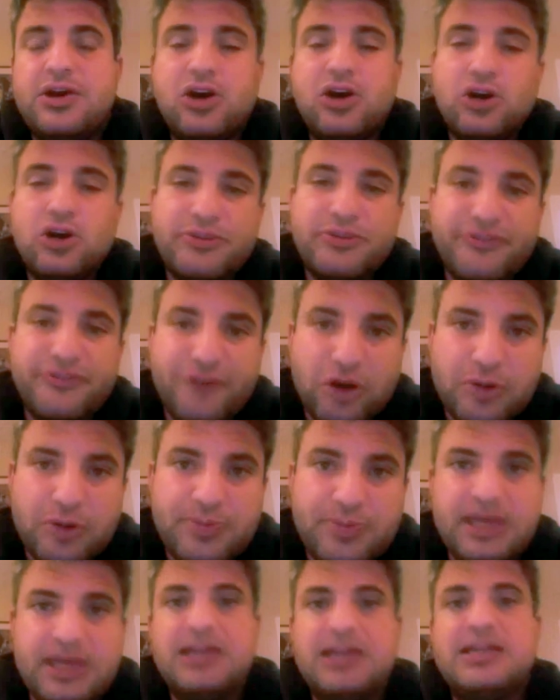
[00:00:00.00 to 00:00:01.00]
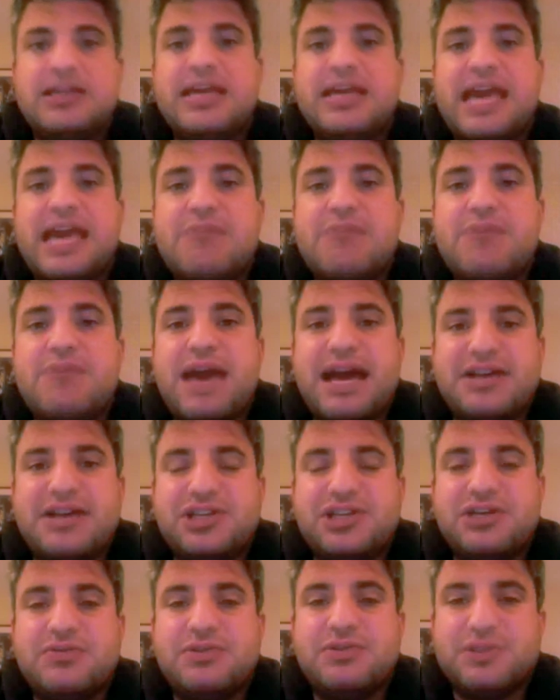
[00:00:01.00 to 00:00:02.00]
Homophobia and gay
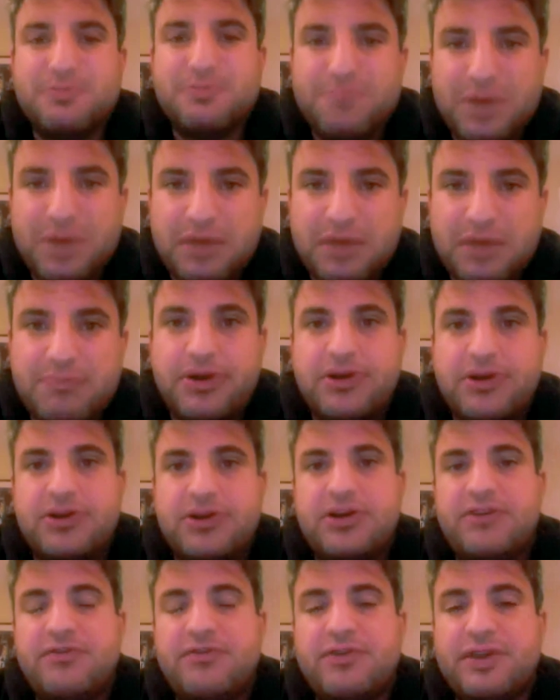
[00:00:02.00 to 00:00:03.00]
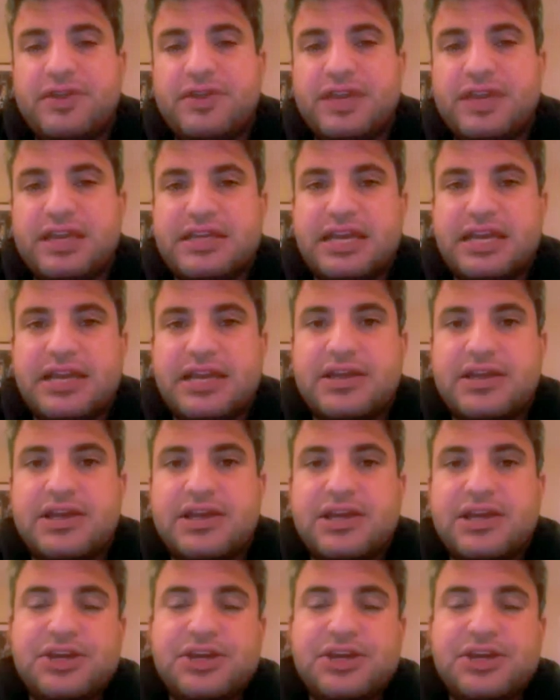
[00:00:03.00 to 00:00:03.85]
bashing was a big part of what they did.